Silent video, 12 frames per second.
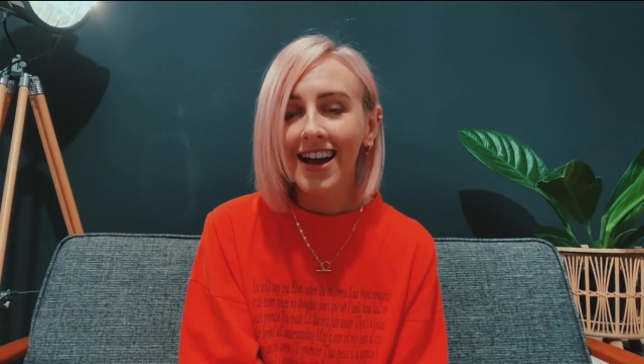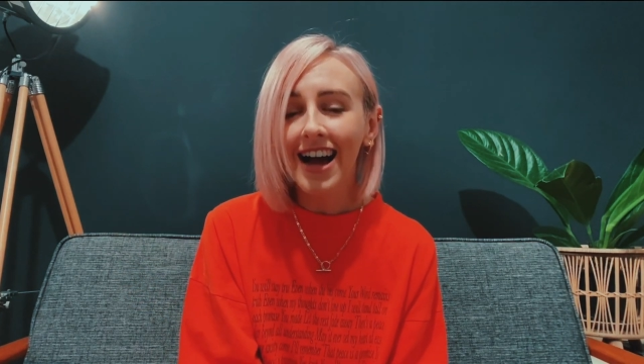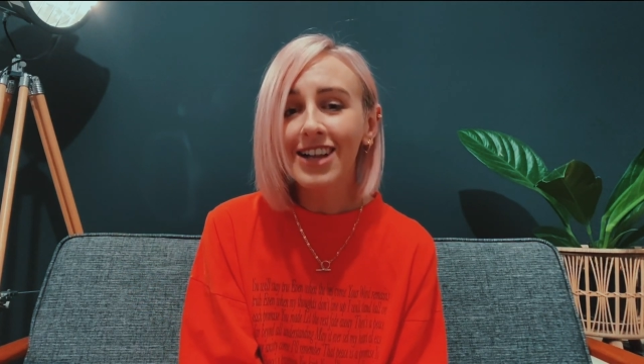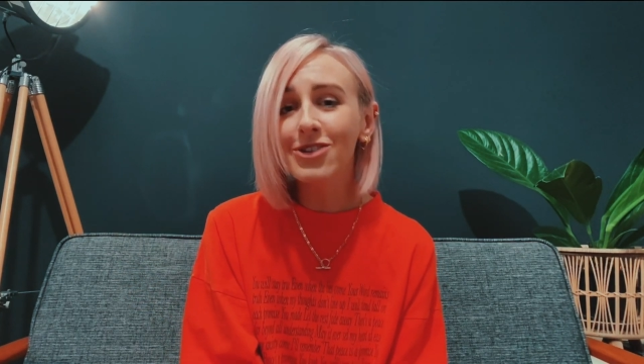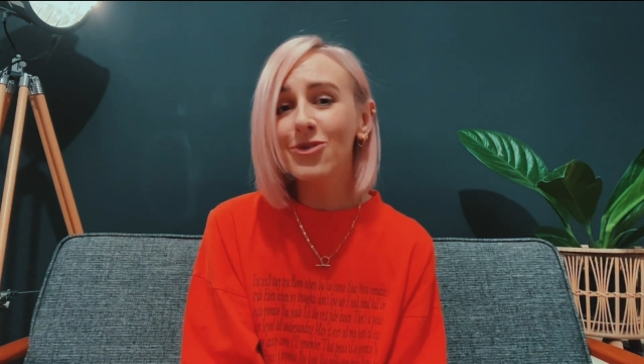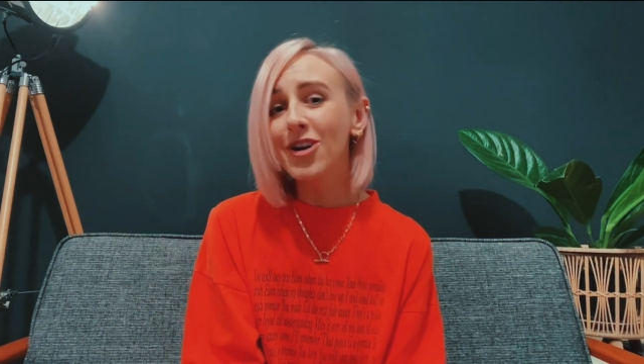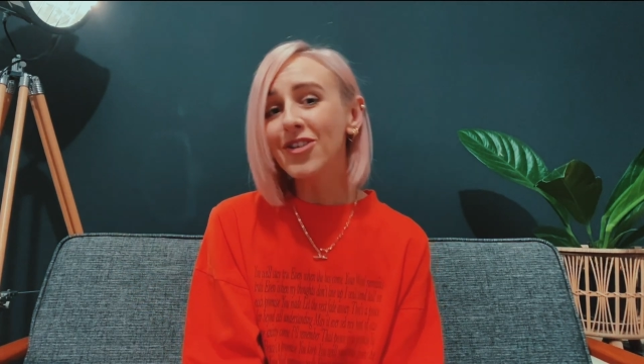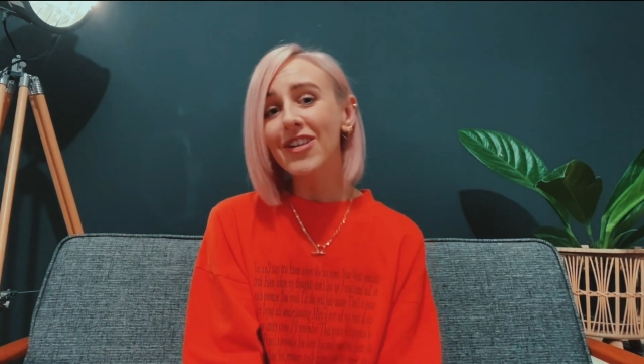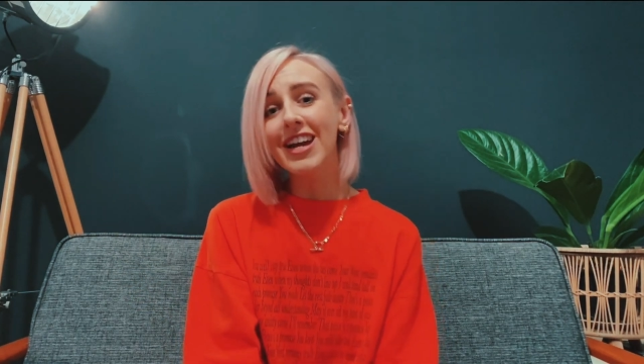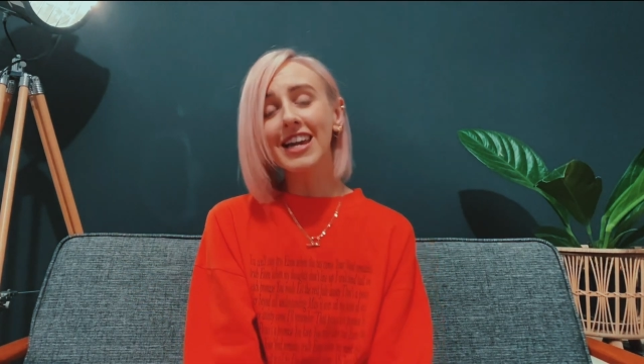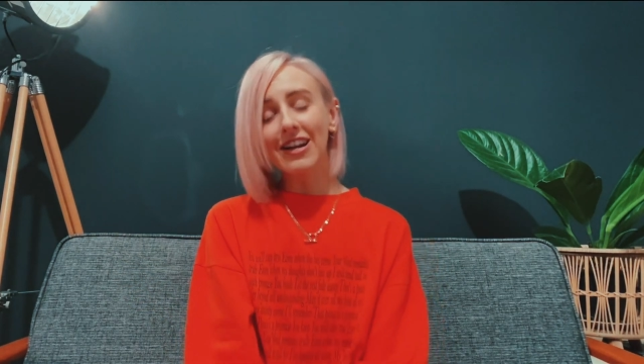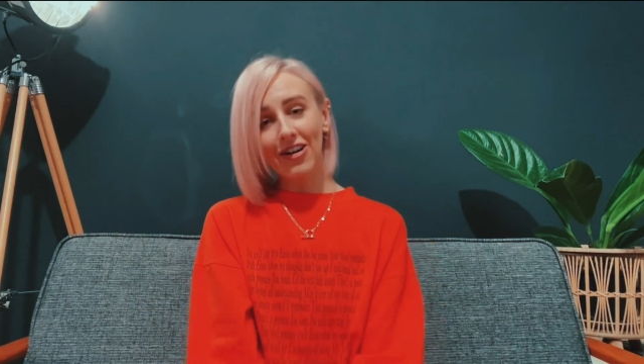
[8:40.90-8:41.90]
And you know, I
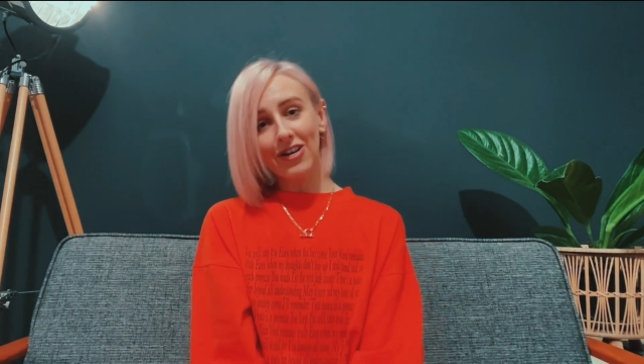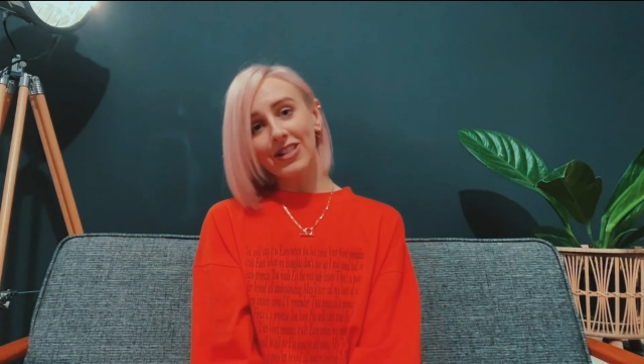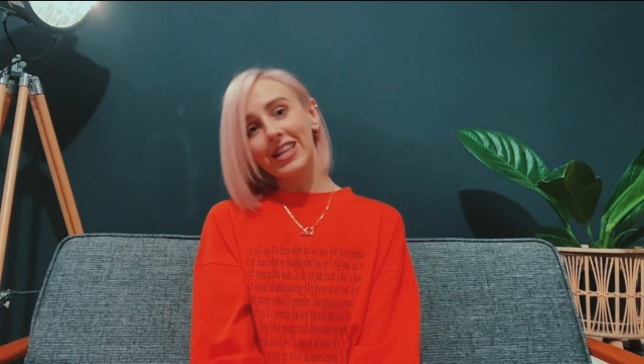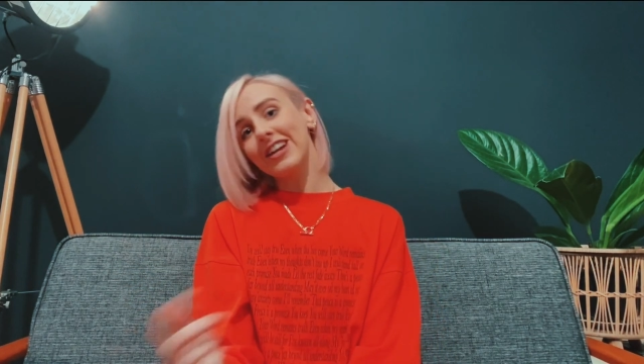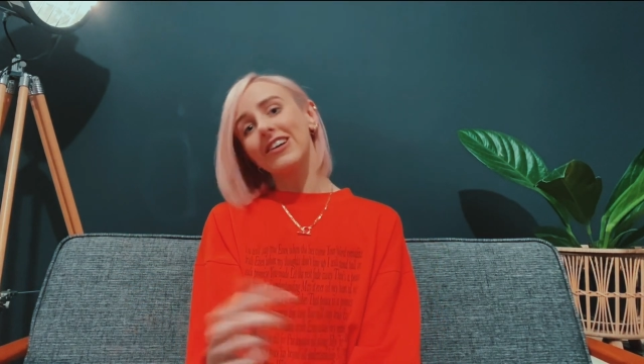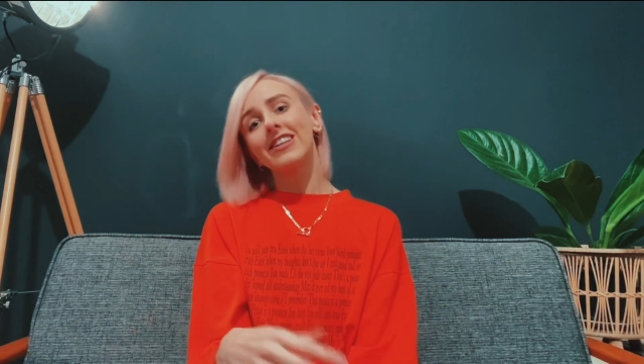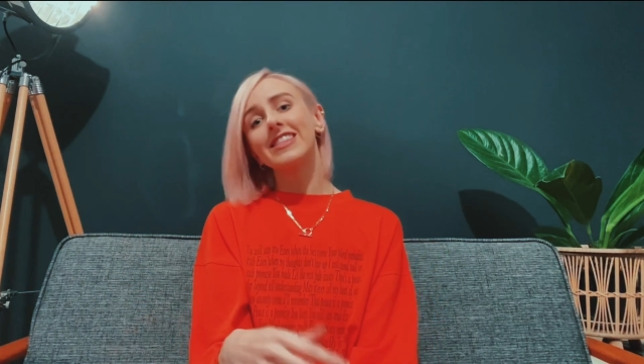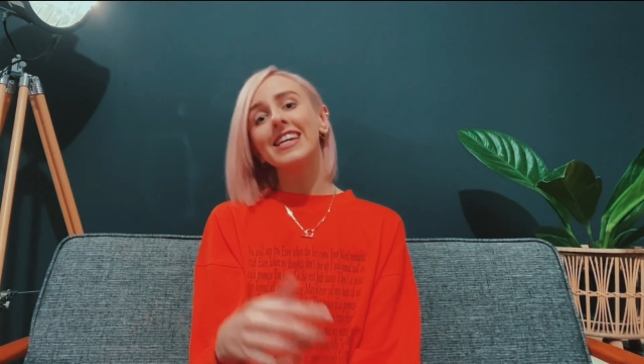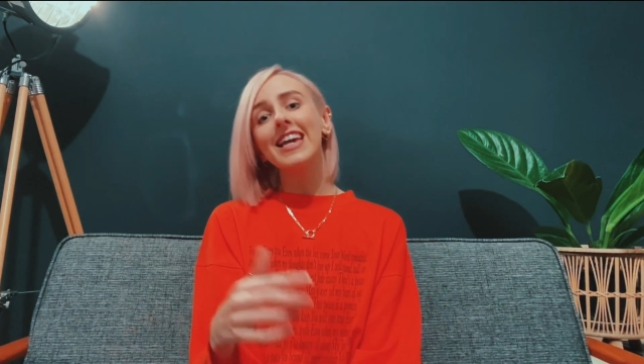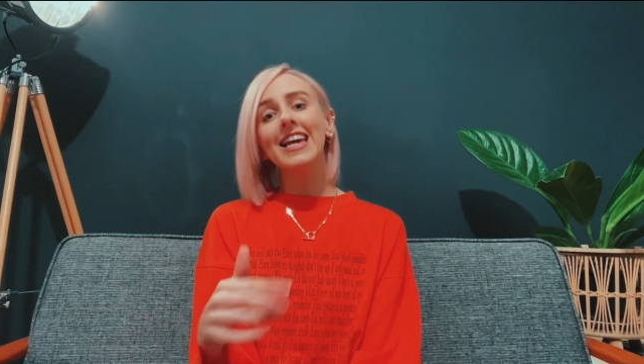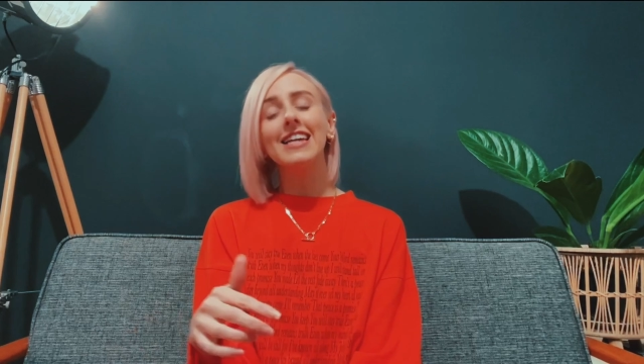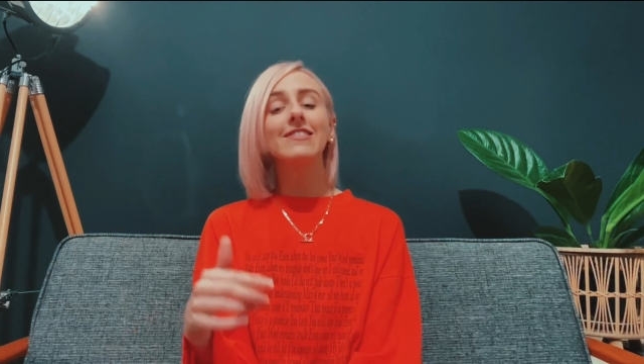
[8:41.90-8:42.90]
read earlier at the
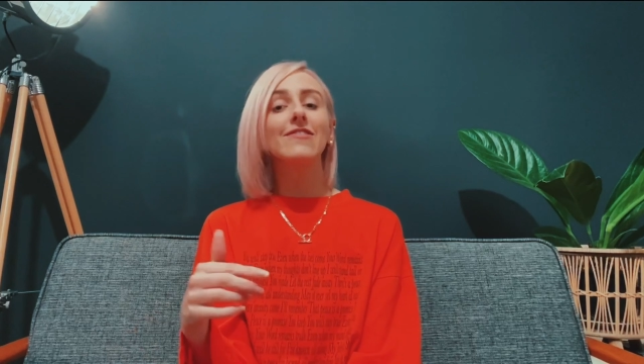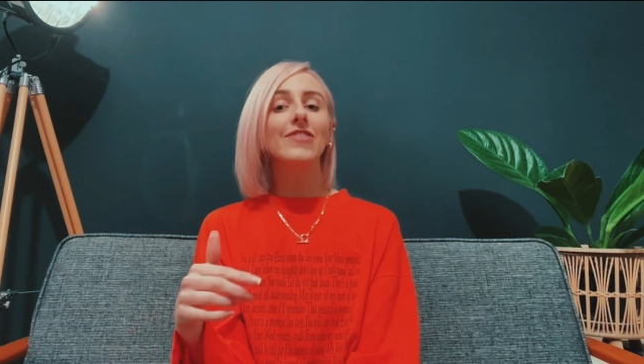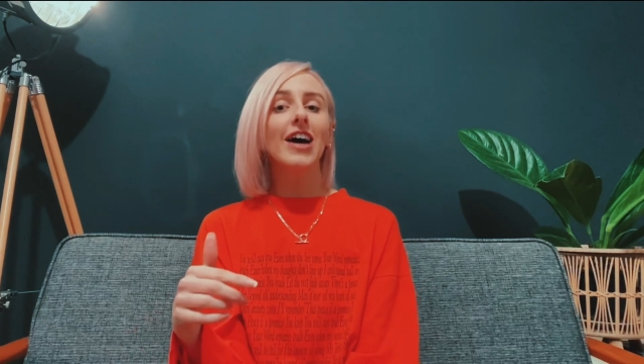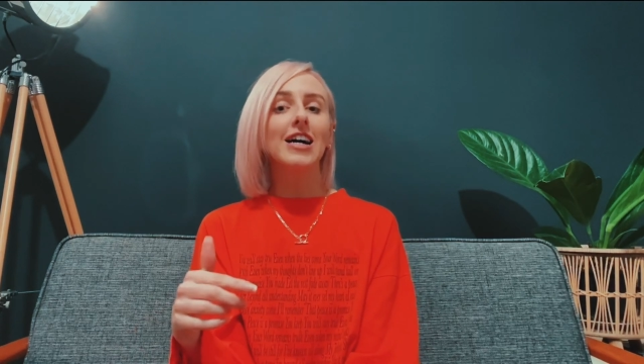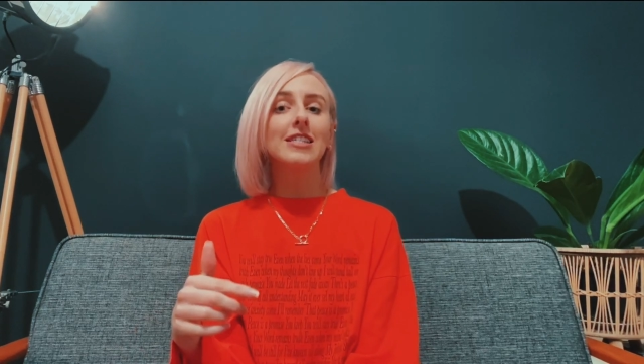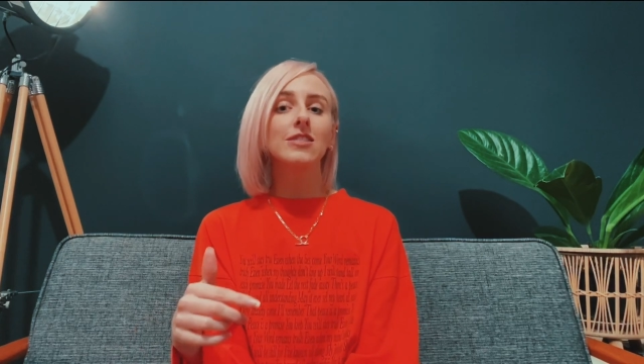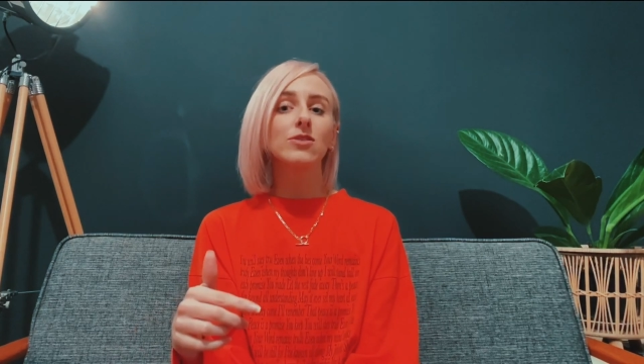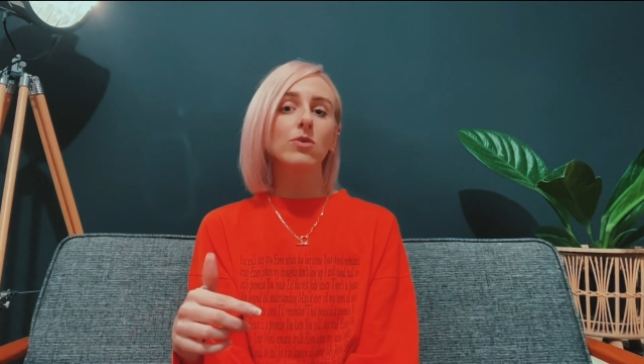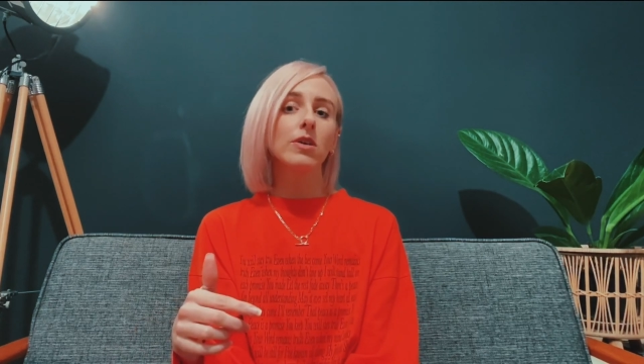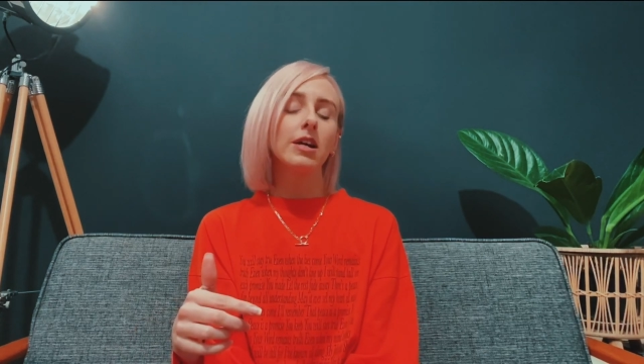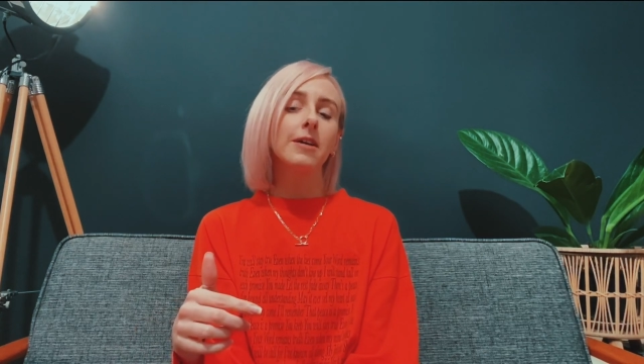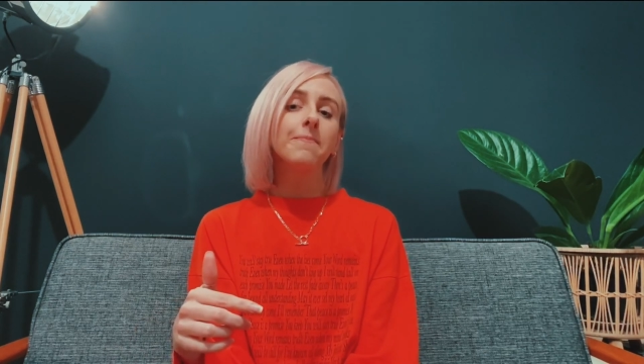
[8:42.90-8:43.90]
end of that
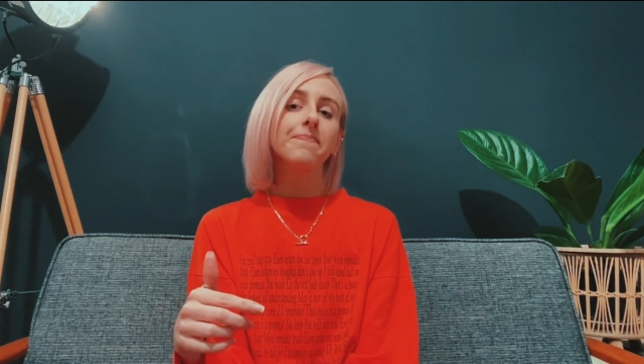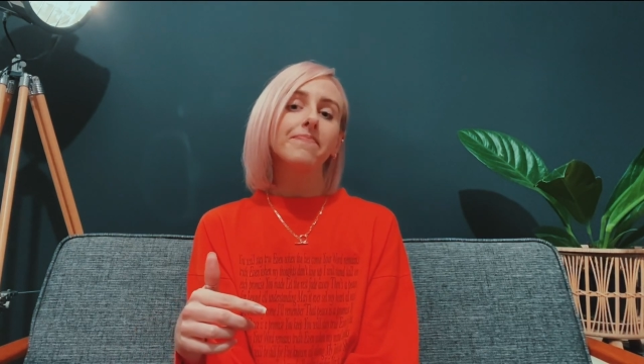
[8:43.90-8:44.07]
story